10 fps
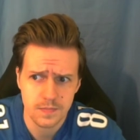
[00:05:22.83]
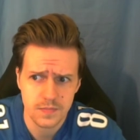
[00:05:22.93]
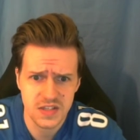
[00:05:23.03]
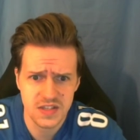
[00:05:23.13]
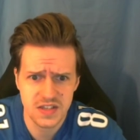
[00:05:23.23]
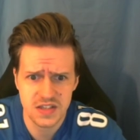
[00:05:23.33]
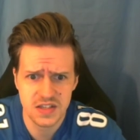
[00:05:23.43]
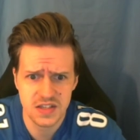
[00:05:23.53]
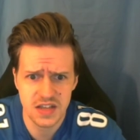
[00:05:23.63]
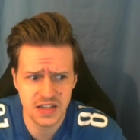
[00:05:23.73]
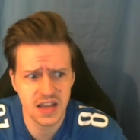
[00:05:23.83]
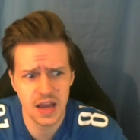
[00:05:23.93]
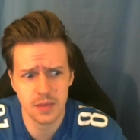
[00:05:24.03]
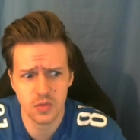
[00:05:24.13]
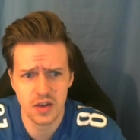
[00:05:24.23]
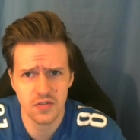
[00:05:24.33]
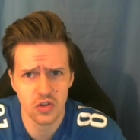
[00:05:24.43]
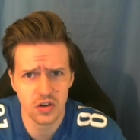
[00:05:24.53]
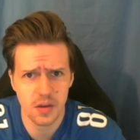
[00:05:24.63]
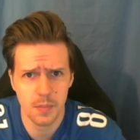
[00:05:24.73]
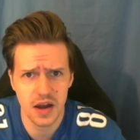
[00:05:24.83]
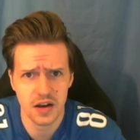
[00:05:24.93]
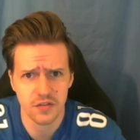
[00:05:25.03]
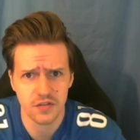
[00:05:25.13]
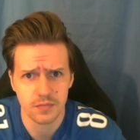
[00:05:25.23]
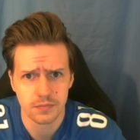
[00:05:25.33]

Six games that we even looked competitive.